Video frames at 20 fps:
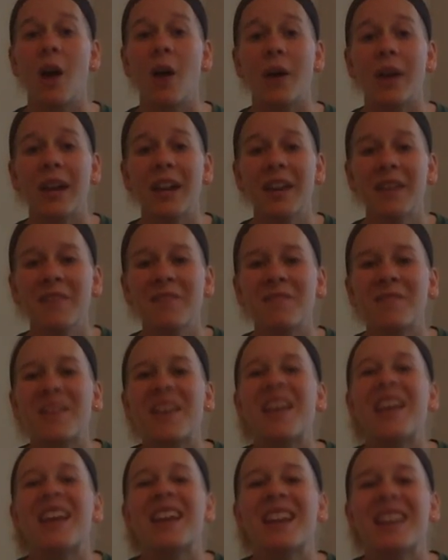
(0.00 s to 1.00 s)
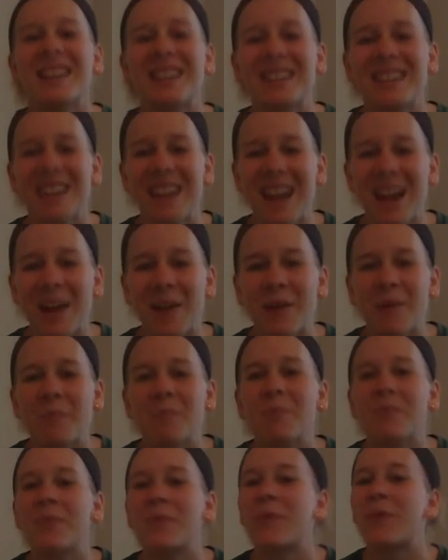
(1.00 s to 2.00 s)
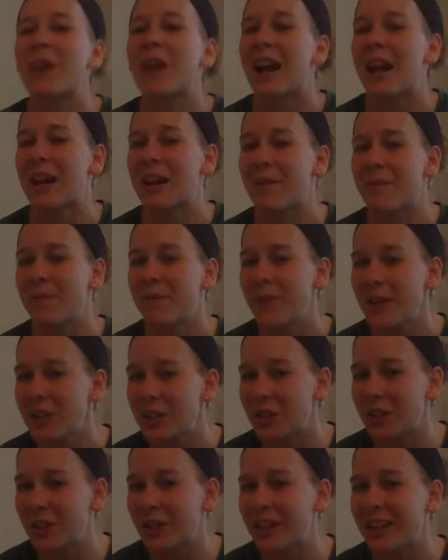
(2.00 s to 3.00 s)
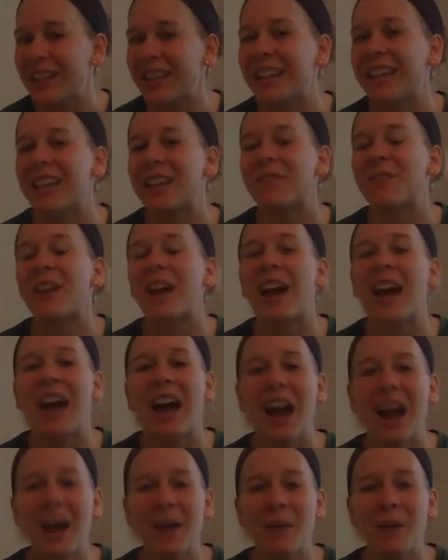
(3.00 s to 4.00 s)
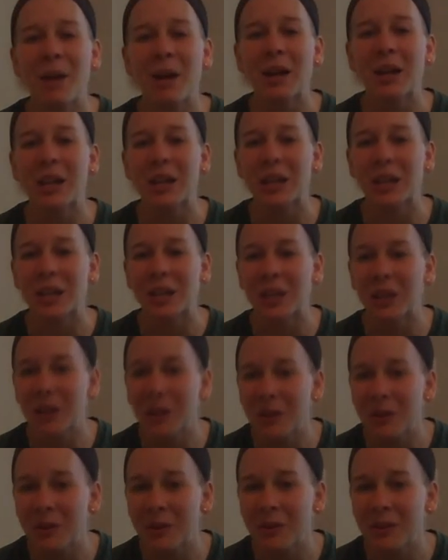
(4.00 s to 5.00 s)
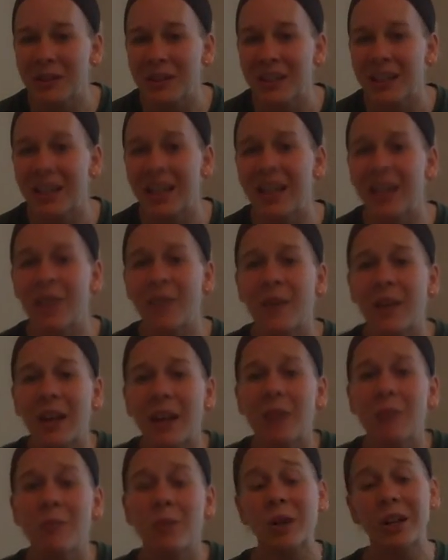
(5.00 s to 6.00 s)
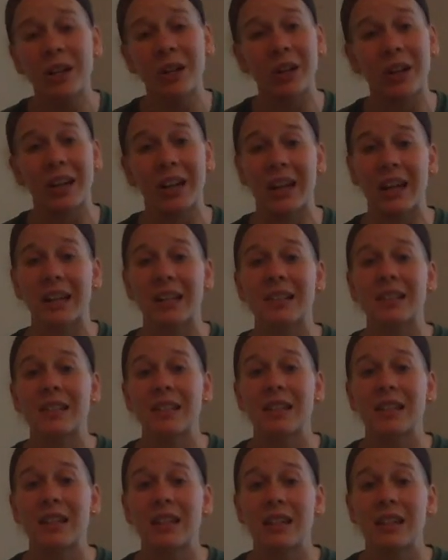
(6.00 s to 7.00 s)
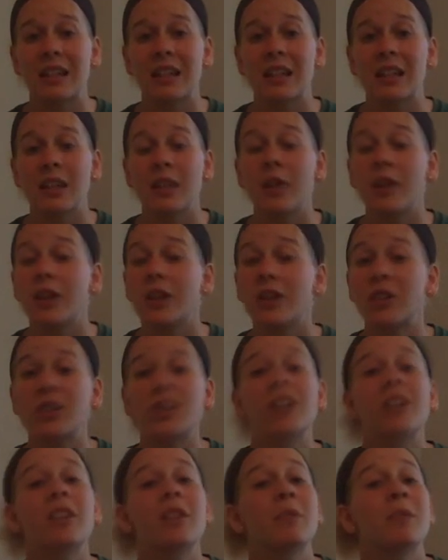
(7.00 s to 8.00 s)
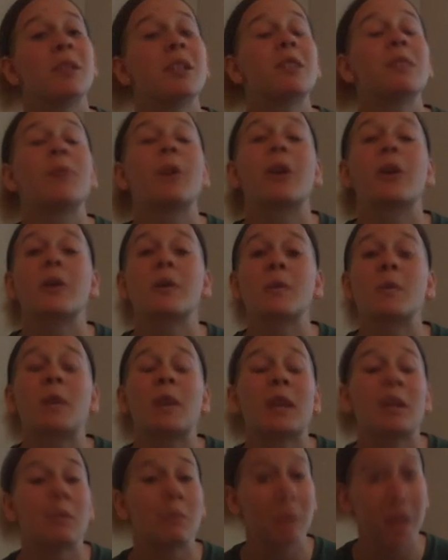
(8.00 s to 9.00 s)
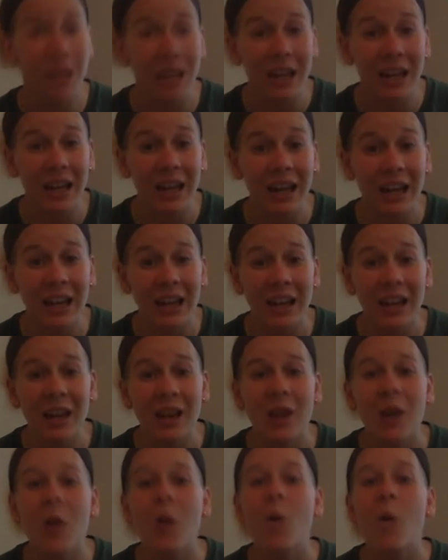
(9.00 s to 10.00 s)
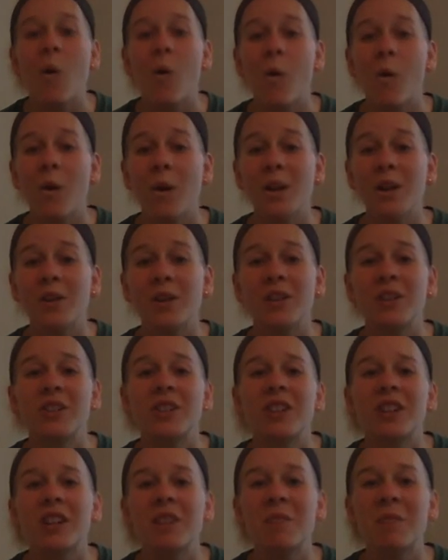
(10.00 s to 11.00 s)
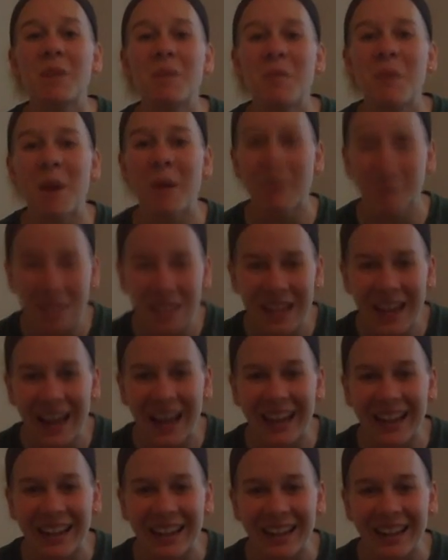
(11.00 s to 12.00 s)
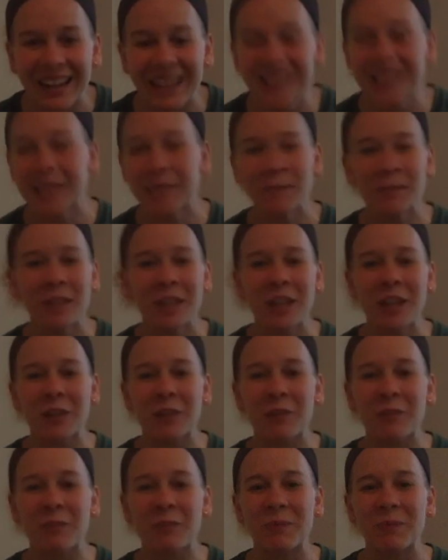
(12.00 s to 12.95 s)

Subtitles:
Okay? Now, before I officially leave, I want you to think of any more greetings. You can share them in tomorrow's morning meeting, or you can share them with mom or dad. It's up to you.